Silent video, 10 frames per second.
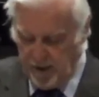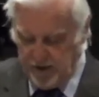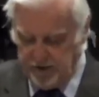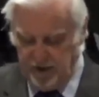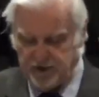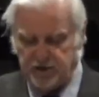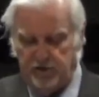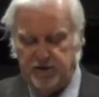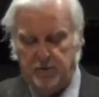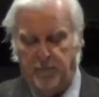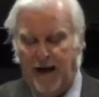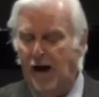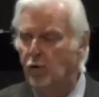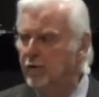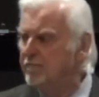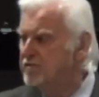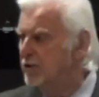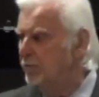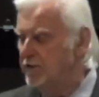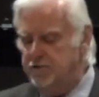to illustrate the power of
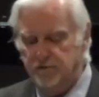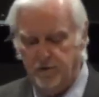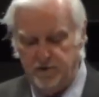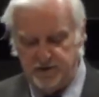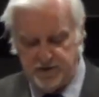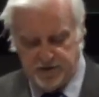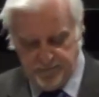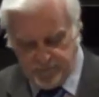generational curses.